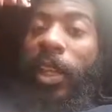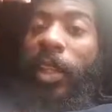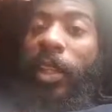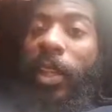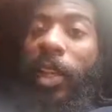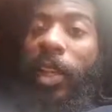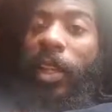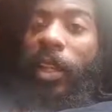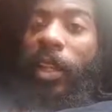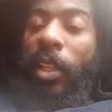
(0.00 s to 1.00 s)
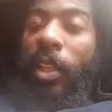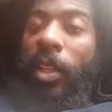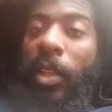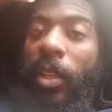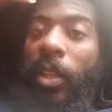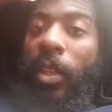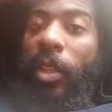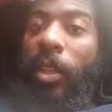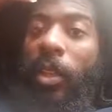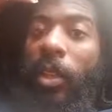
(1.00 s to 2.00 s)
then
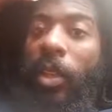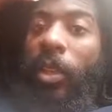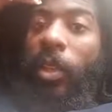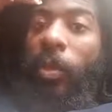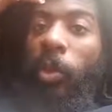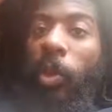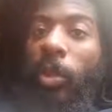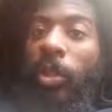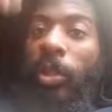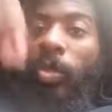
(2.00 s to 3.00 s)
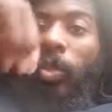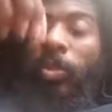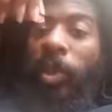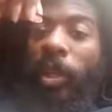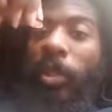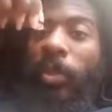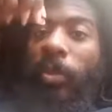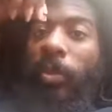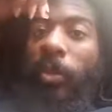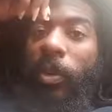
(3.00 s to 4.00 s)
learning personal space
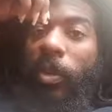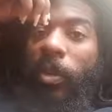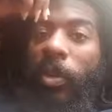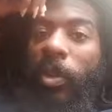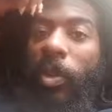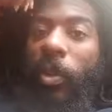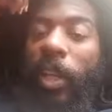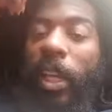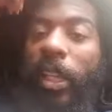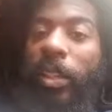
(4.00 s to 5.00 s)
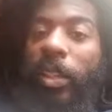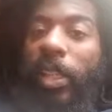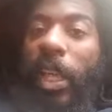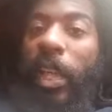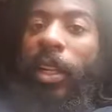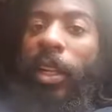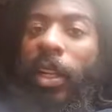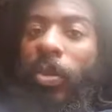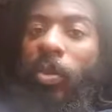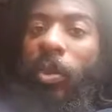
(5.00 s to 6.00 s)
from knowing how
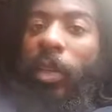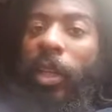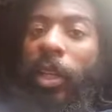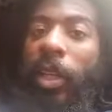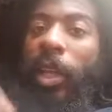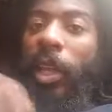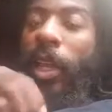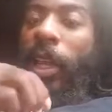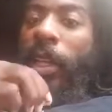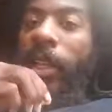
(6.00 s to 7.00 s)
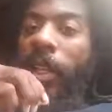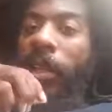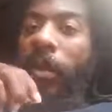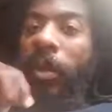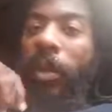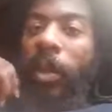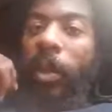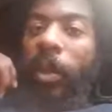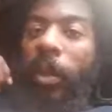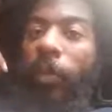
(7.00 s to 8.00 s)
satellites work, and then
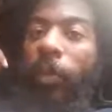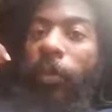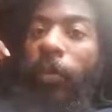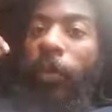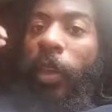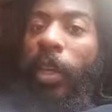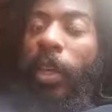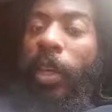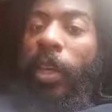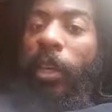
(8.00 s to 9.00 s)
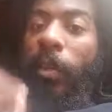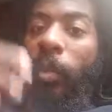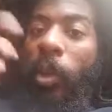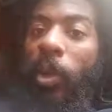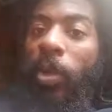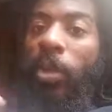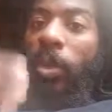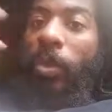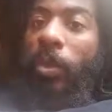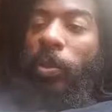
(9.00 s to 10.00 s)
faking
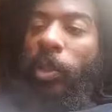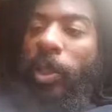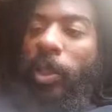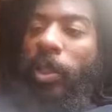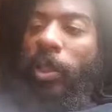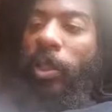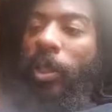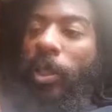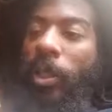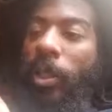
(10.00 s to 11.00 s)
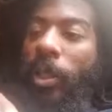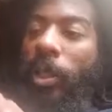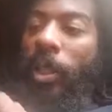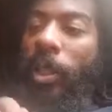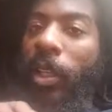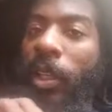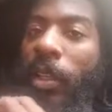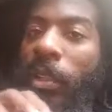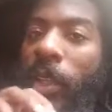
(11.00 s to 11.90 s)
personal space because they